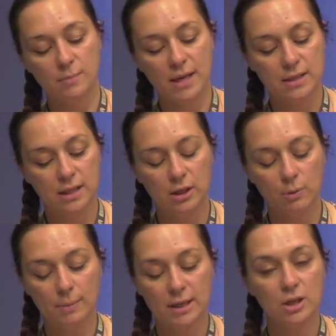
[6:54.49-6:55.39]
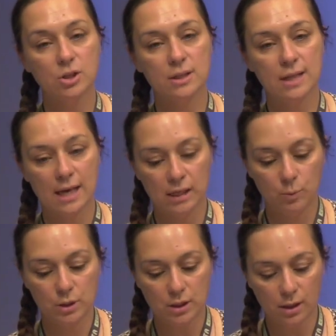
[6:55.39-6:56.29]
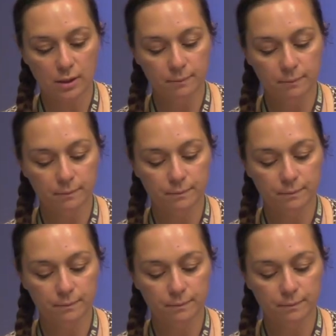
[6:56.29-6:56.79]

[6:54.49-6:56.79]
pending EU applications at any one time.